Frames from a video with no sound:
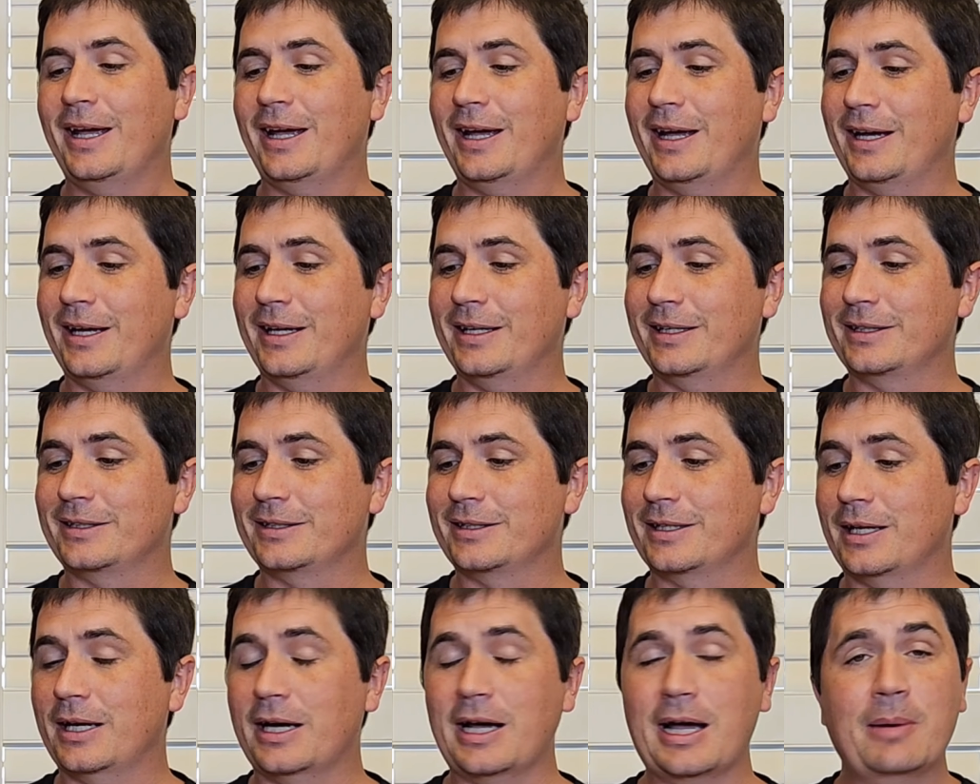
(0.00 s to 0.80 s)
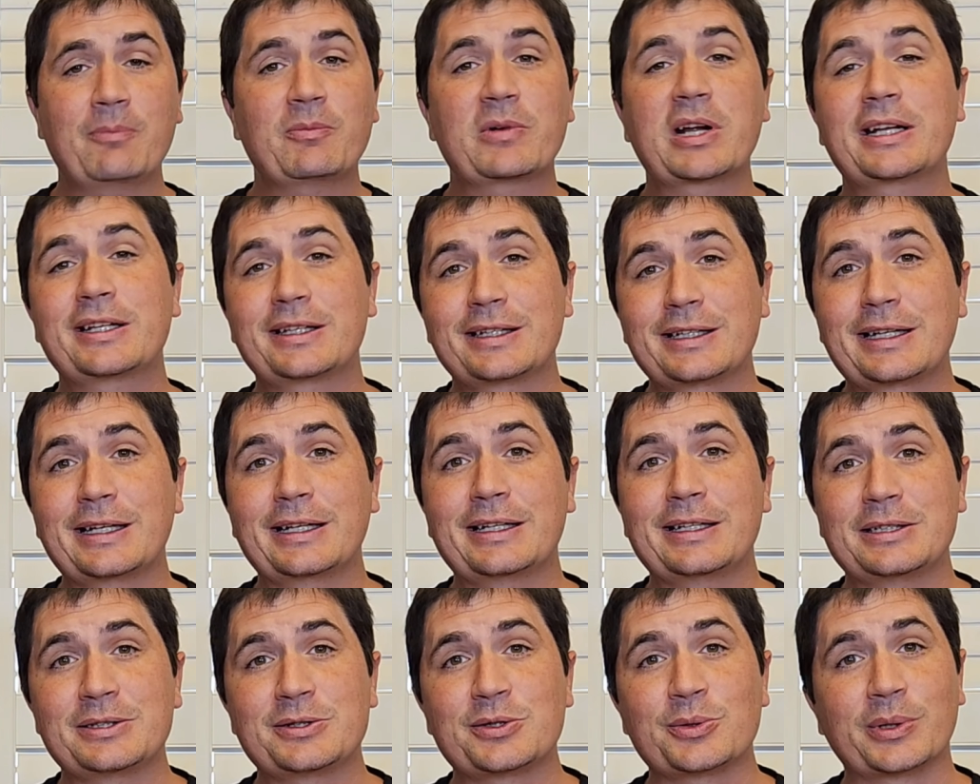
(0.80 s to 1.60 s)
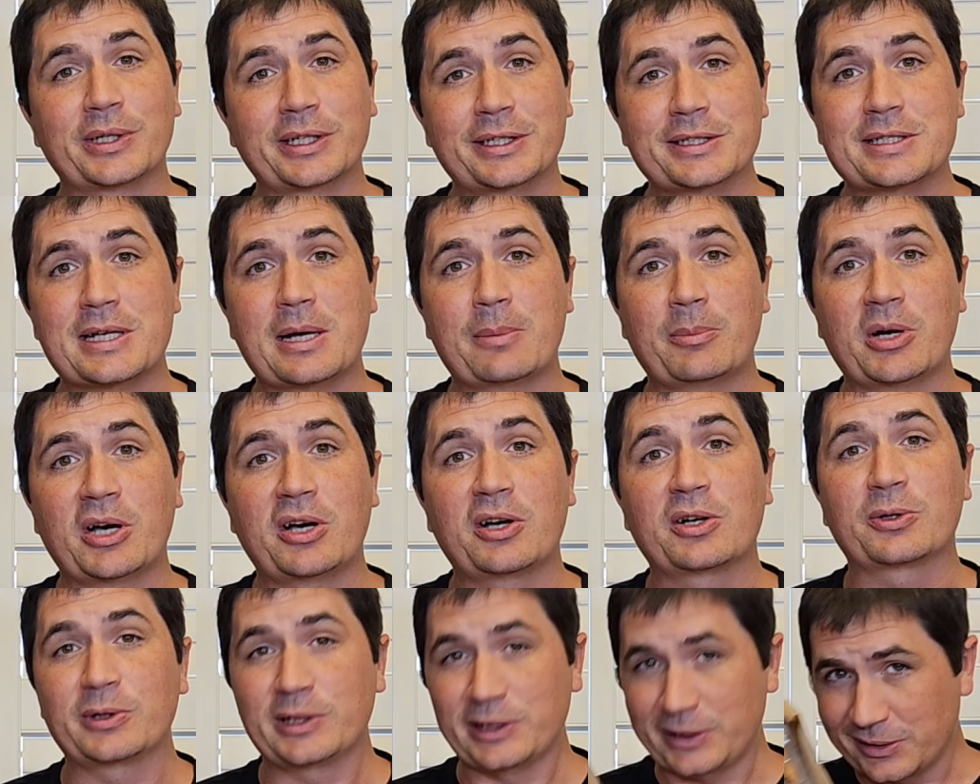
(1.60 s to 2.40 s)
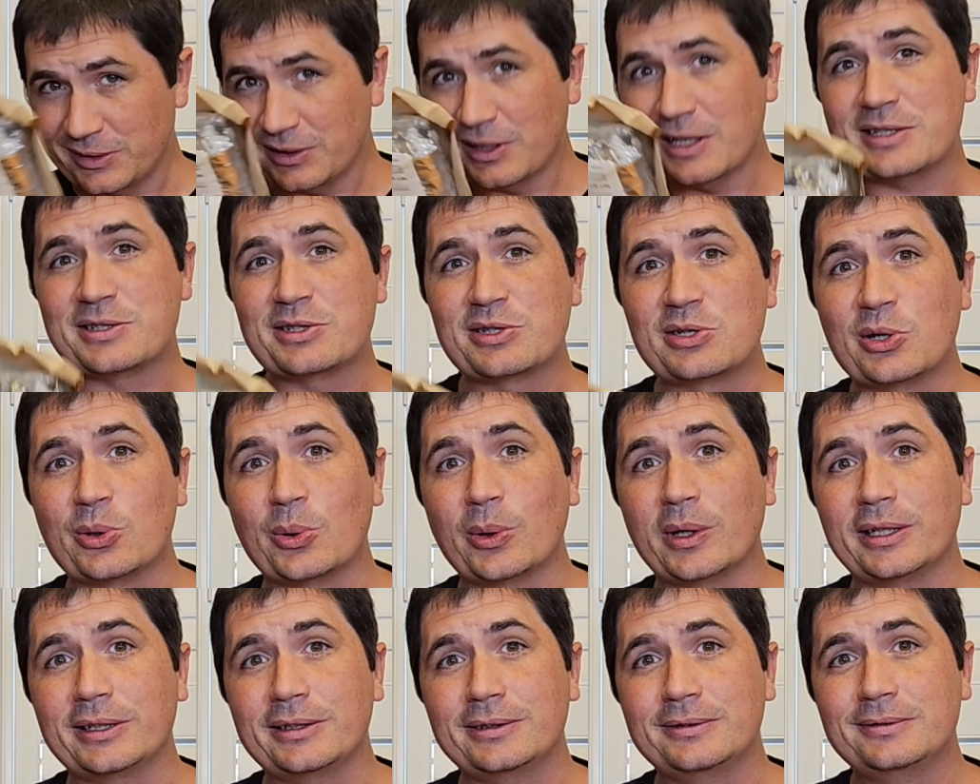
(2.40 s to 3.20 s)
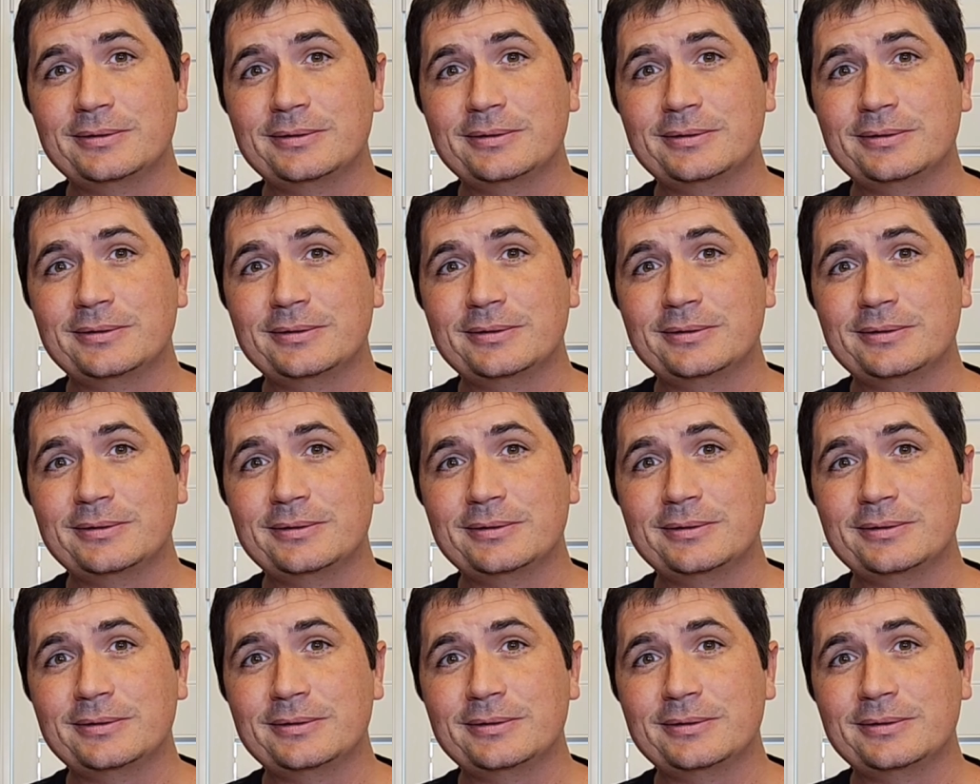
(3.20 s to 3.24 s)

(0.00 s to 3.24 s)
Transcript: And I'm ready to get into it because I'm hungry. Let's do it.